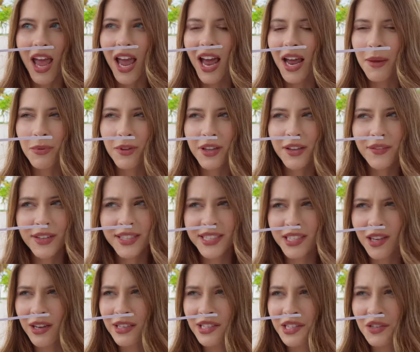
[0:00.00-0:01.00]
I believe this
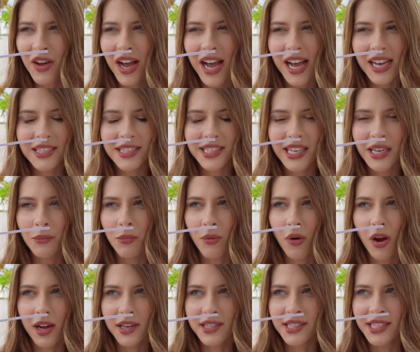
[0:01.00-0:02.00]
also has
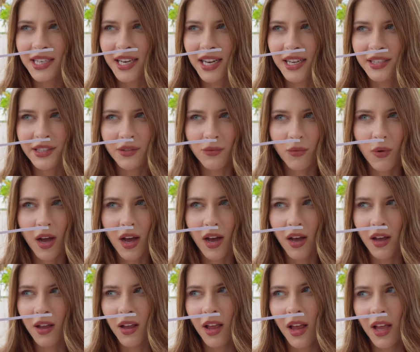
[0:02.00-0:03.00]
ambroxan as
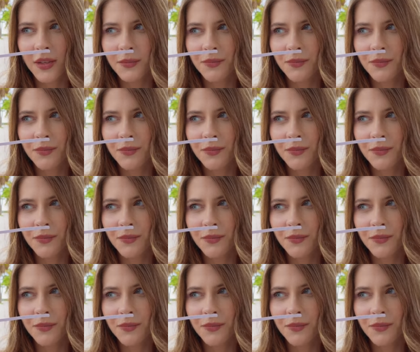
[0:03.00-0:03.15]
well,